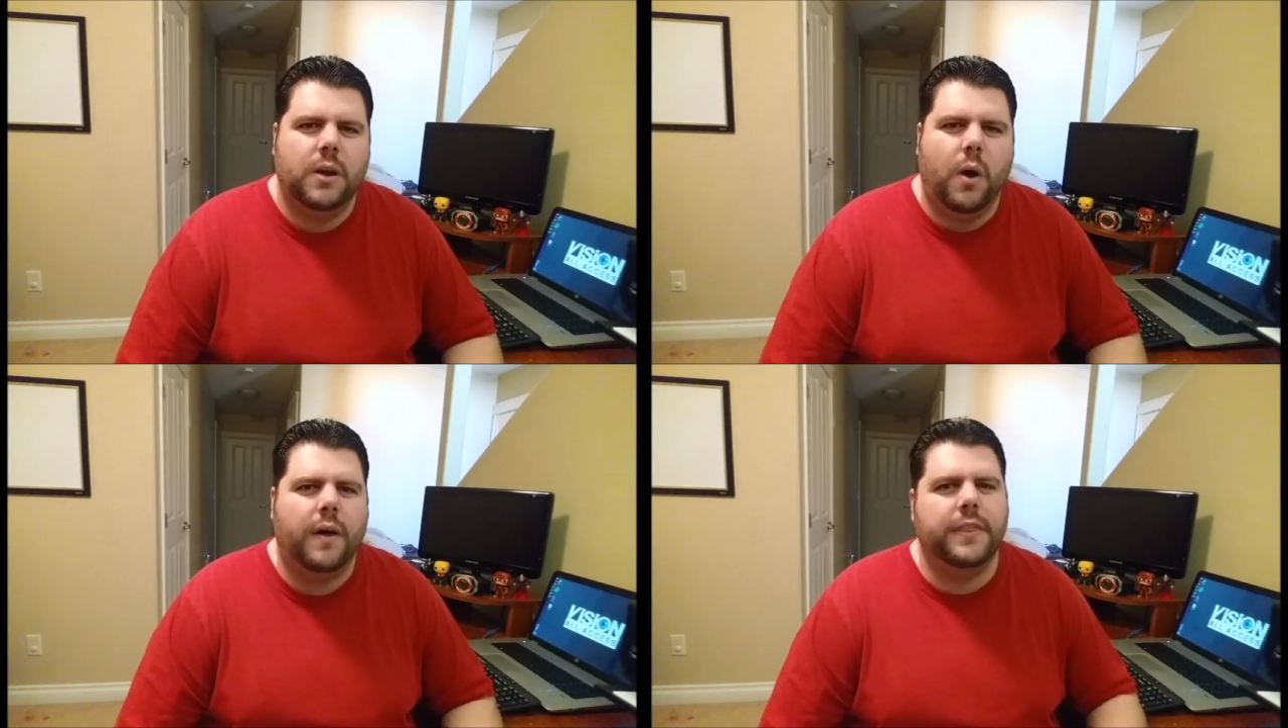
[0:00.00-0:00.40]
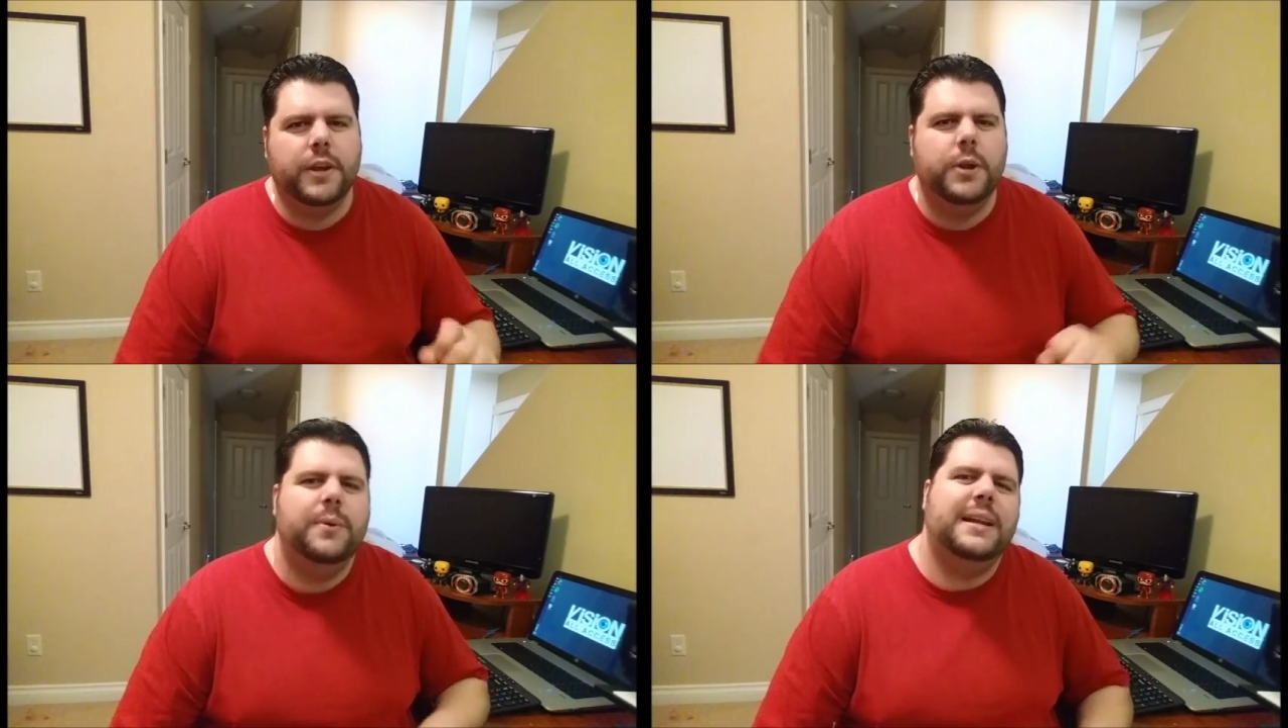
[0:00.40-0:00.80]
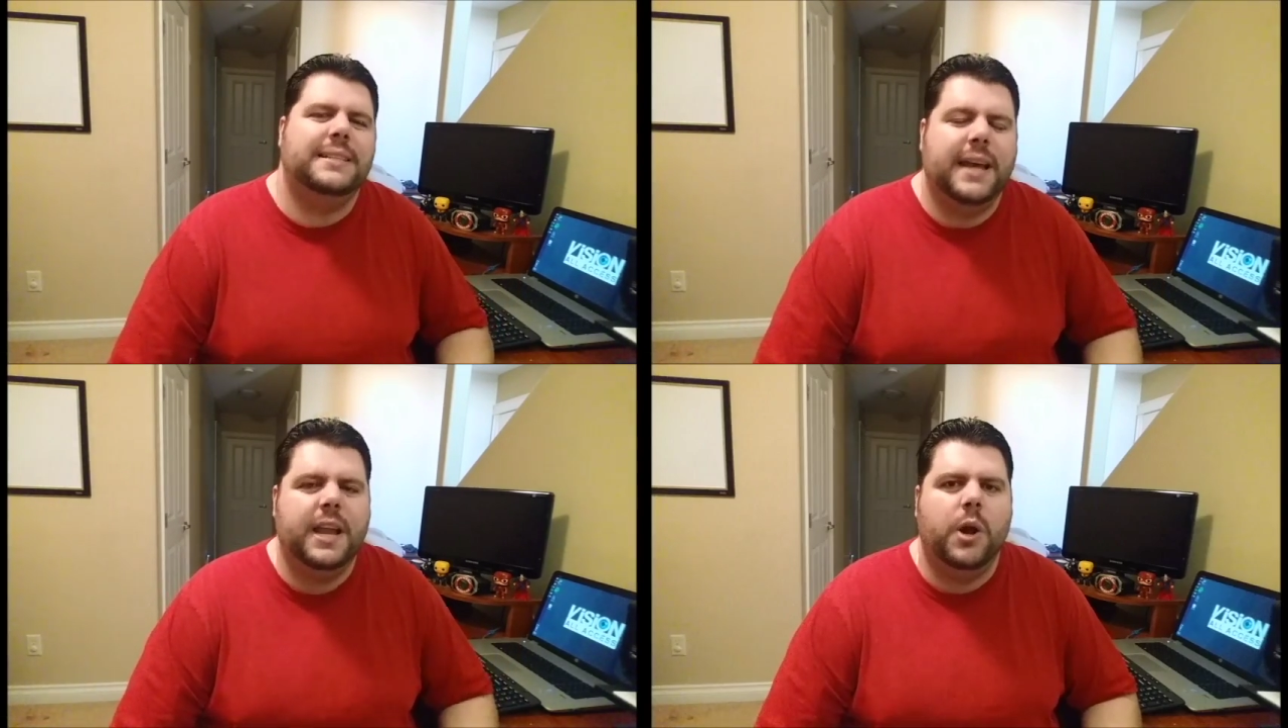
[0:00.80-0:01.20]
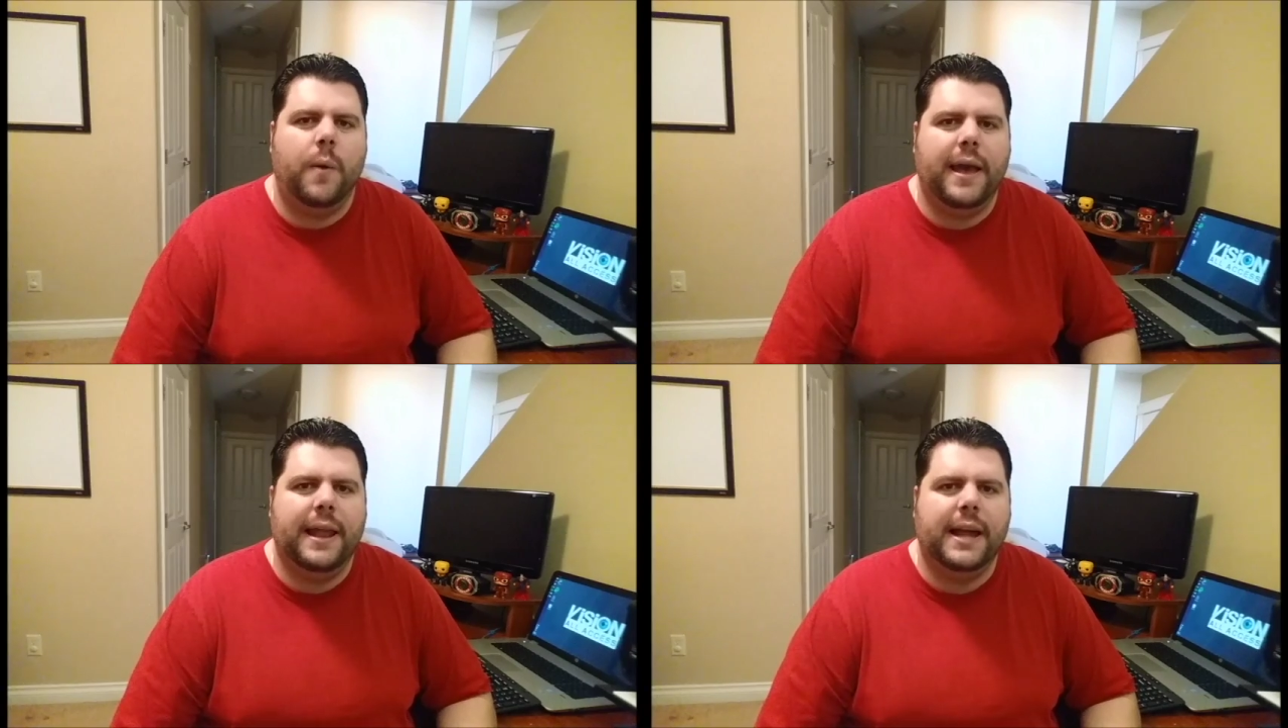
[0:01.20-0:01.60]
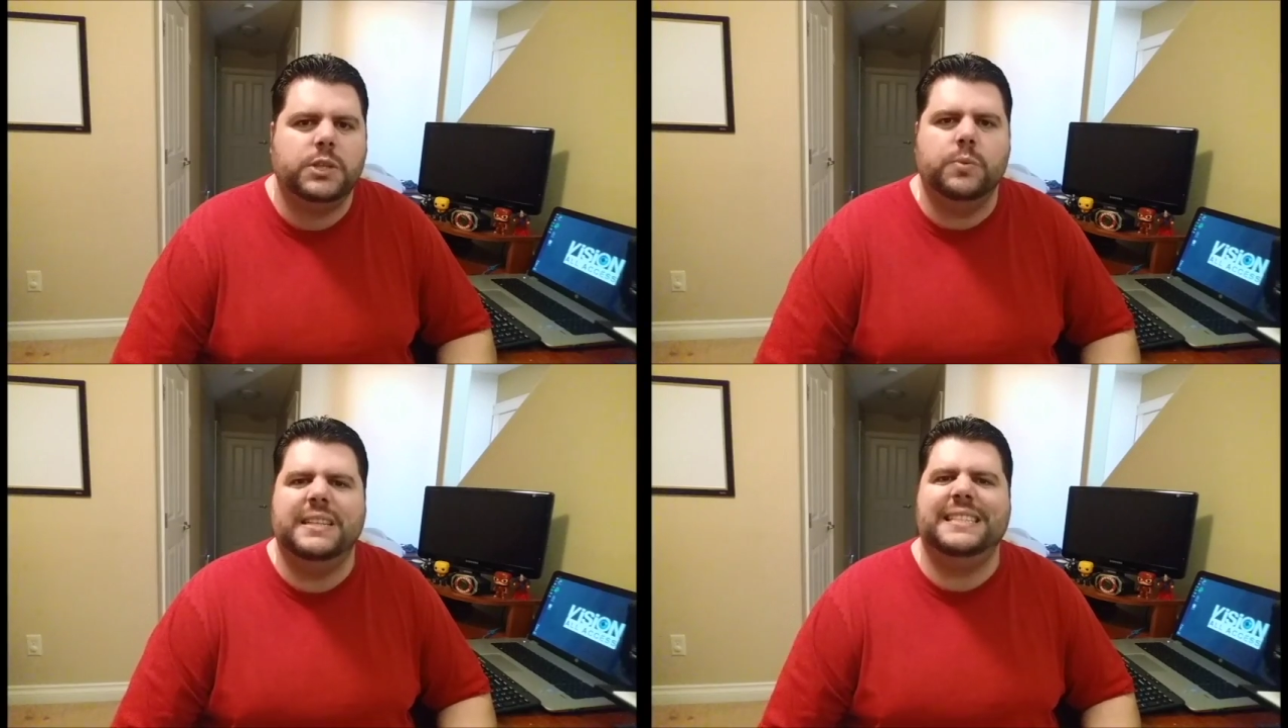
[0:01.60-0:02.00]
on the new Nintendo
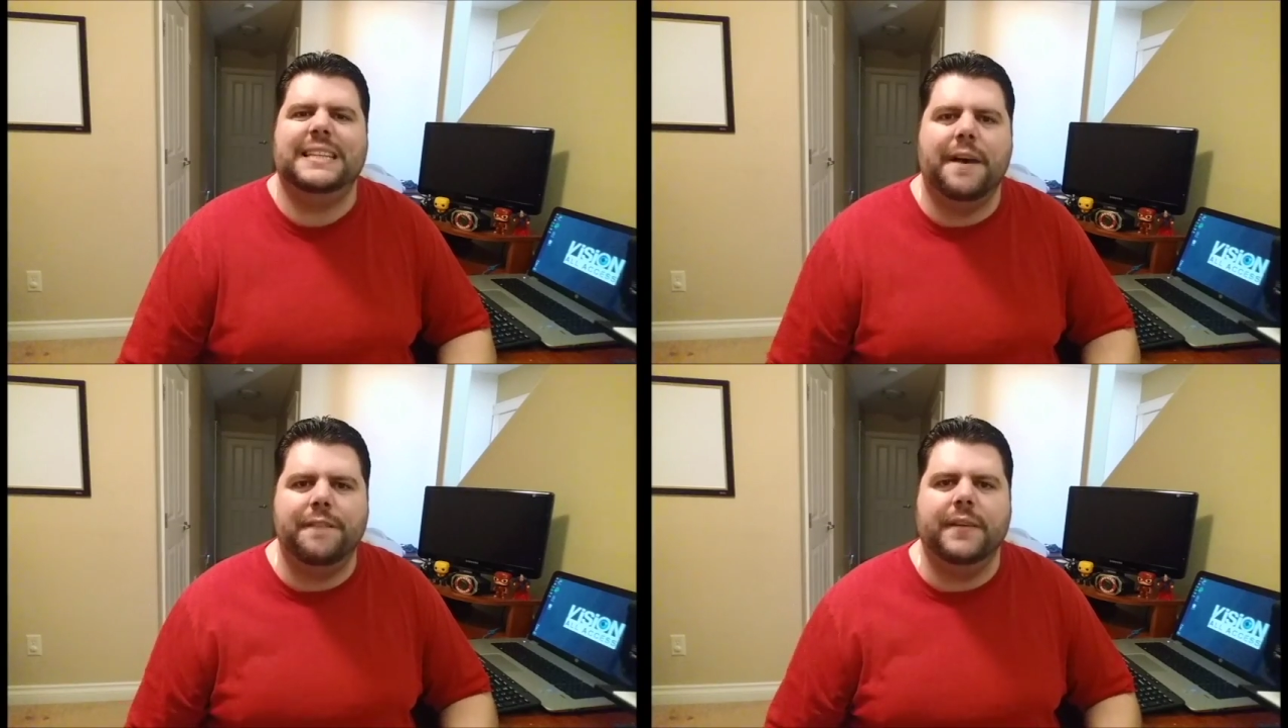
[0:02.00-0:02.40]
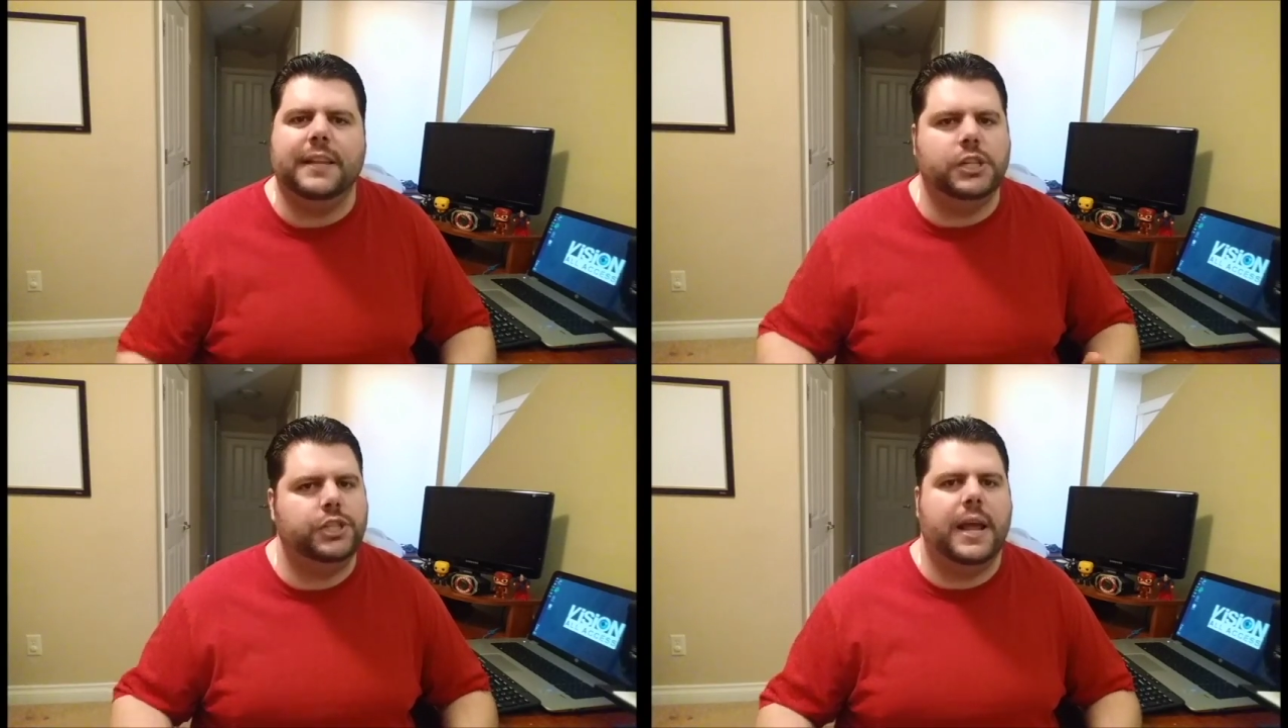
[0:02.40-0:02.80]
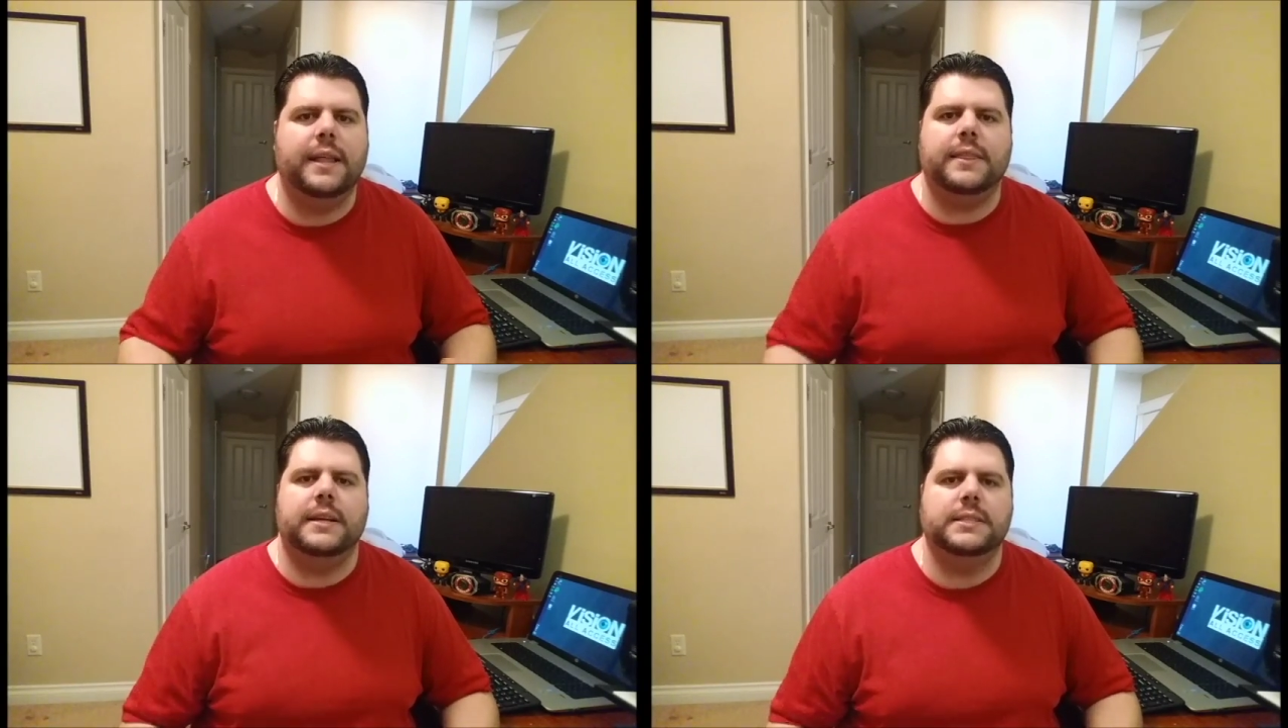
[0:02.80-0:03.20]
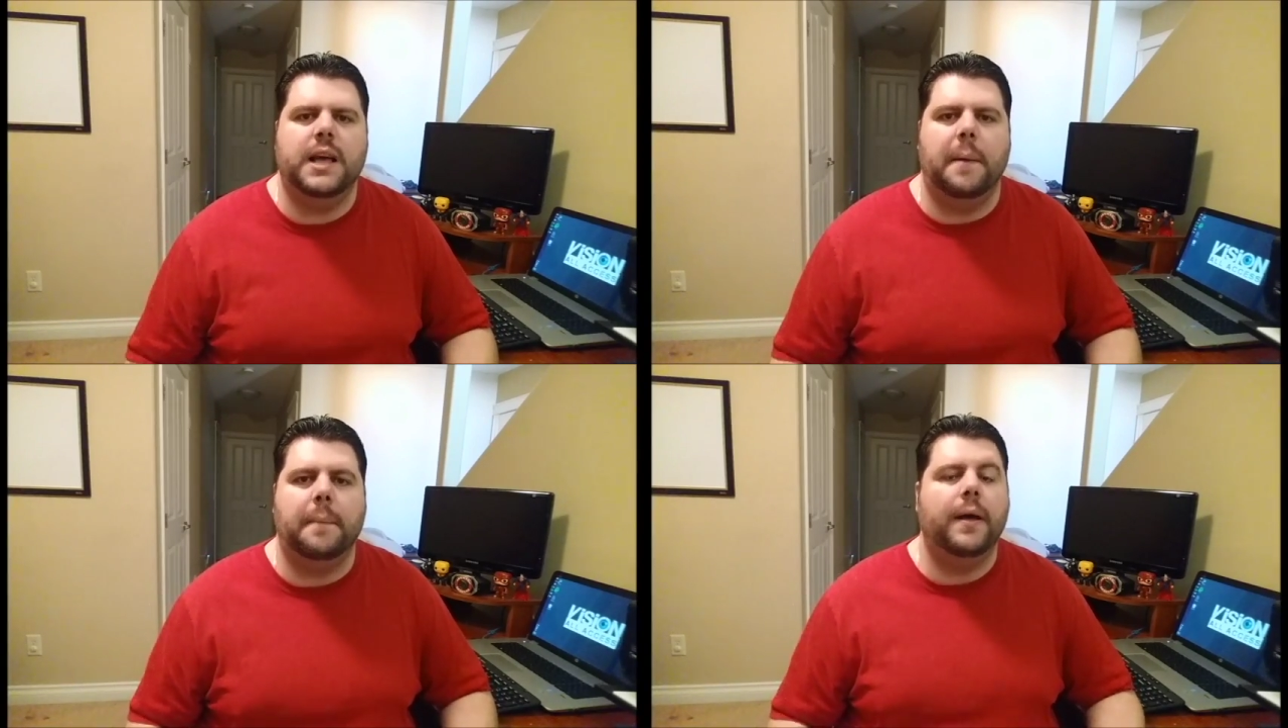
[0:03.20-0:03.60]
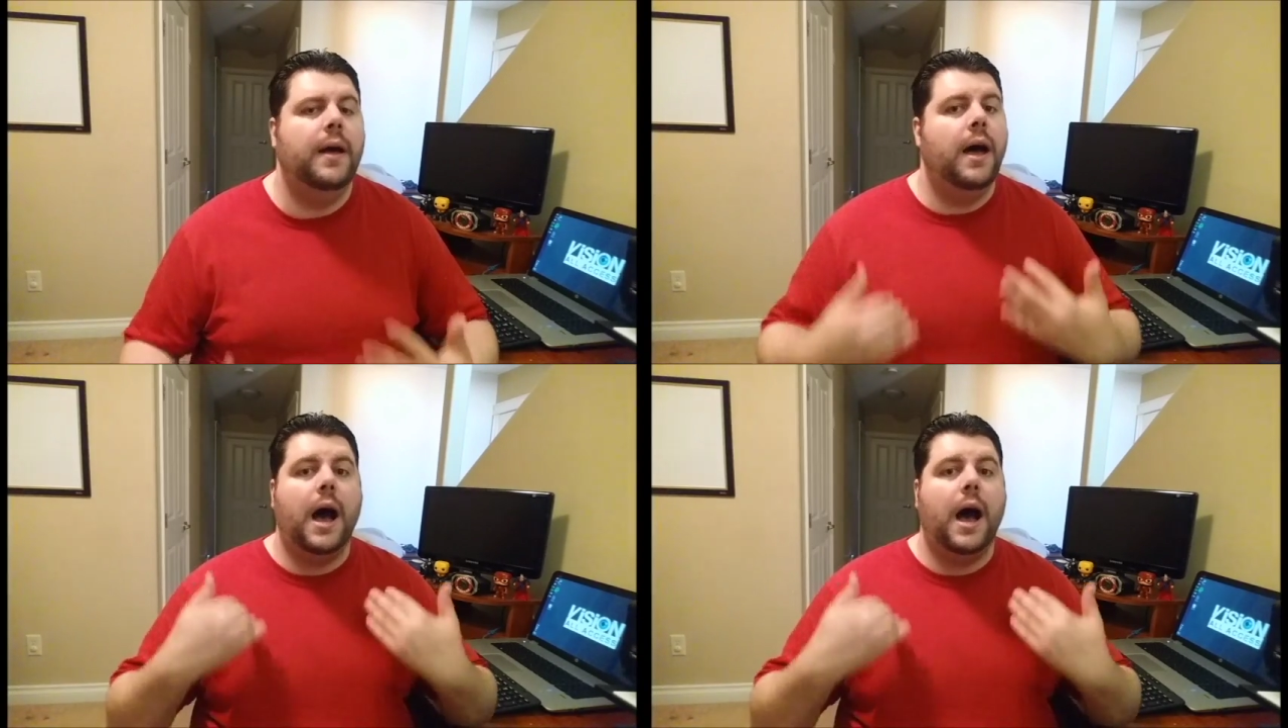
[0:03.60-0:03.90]
NX would definitely shake things up.